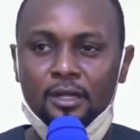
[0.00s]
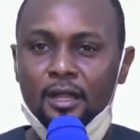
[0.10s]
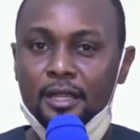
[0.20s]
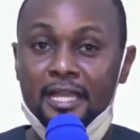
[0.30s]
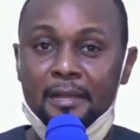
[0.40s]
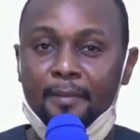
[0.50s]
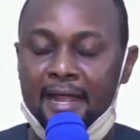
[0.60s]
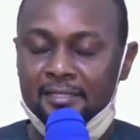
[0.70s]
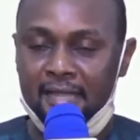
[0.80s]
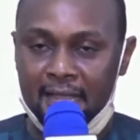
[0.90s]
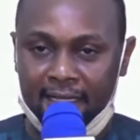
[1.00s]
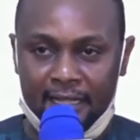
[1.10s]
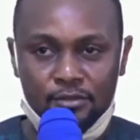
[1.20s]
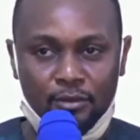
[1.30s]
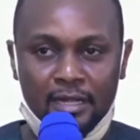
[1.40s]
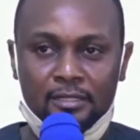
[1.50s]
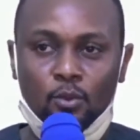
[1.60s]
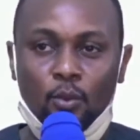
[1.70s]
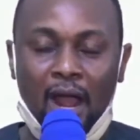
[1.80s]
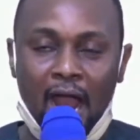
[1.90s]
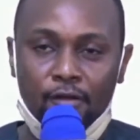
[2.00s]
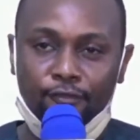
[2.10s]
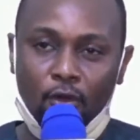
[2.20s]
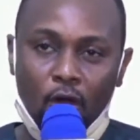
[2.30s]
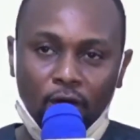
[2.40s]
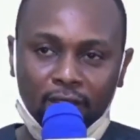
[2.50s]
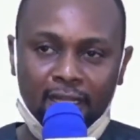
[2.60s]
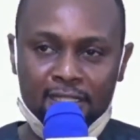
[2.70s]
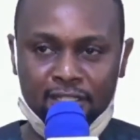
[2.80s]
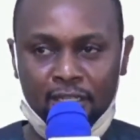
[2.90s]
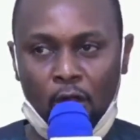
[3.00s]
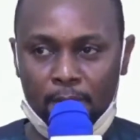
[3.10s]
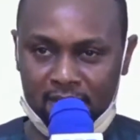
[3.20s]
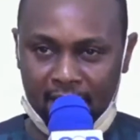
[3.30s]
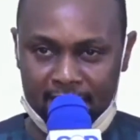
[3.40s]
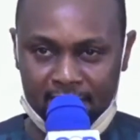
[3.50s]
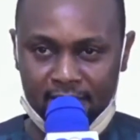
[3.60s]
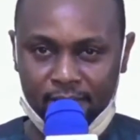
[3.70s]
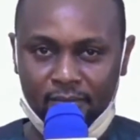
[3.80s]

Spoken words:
In my entire kindred, we have only 3 upstairs.